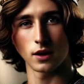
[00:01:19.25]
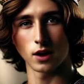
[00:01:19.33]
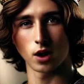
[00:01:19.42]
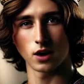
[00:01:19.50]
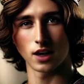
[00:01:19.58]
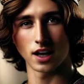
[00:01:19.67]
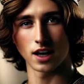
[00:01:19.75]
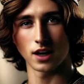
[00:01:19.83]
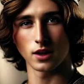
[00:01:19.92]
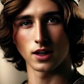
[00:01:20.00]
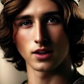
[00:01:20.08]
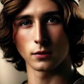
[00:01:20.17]
The early
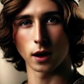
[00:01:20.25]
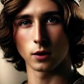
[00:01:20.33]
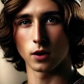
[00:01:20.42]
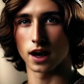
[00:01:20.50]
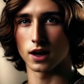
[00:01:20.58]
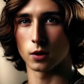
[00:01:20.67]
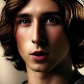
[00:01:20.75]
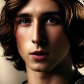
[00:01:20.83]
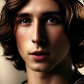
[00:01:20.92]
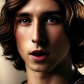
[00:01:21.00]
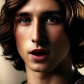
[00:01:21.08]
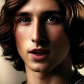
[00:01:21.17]
years of my reign were
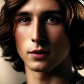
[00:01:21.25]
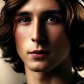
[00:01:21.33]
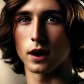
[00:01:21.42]
marked